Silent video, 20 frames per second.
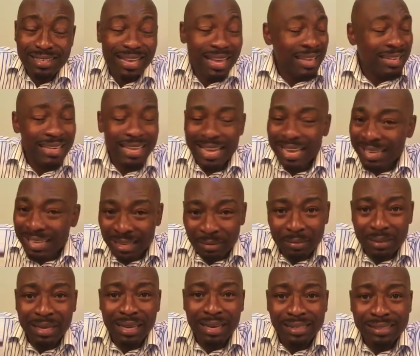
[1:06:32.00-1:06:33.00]
An
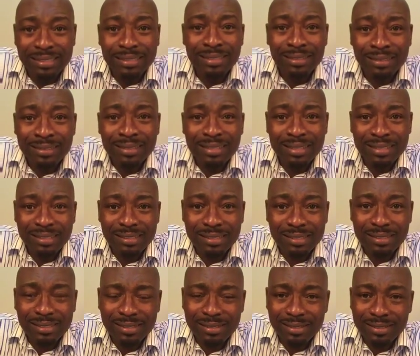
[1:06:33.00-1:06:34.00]
enemy has done
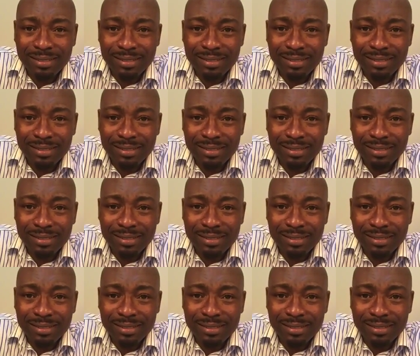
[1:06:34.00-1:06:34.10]
this.